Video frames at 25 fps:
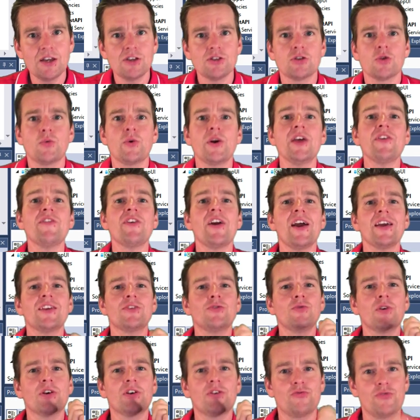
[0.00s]
So whenever I
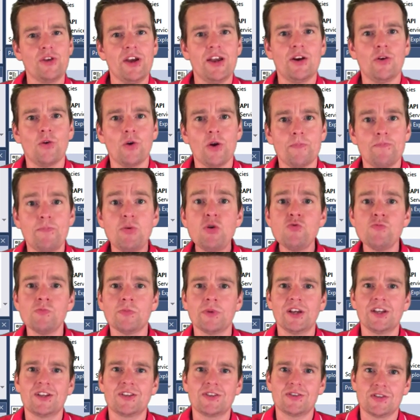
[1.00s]
do a create order,
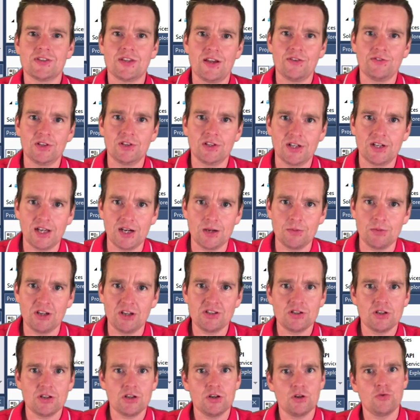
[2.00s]
boom, it's saved in the
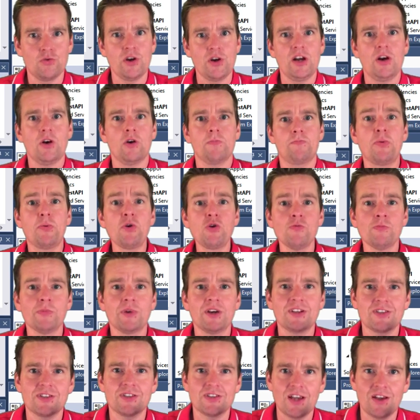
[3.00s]
database. Create order, boom,
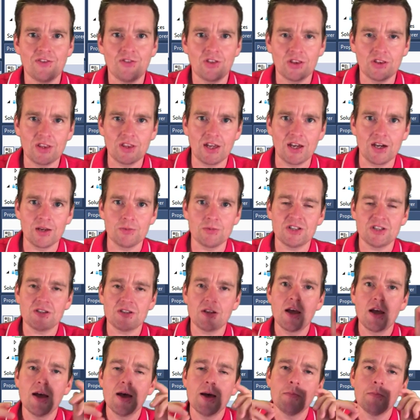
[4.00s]
it's saved in the database.
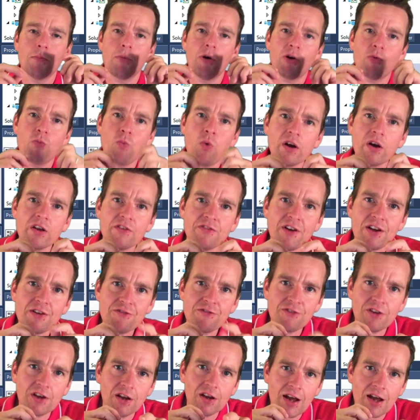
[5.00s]
But what if I
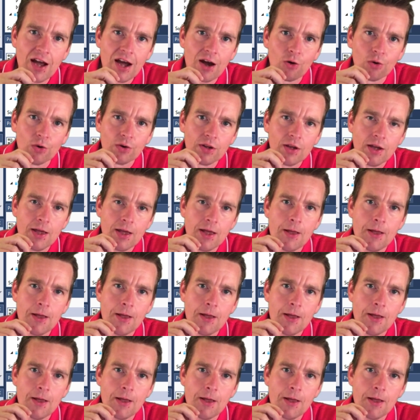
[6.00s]
figured out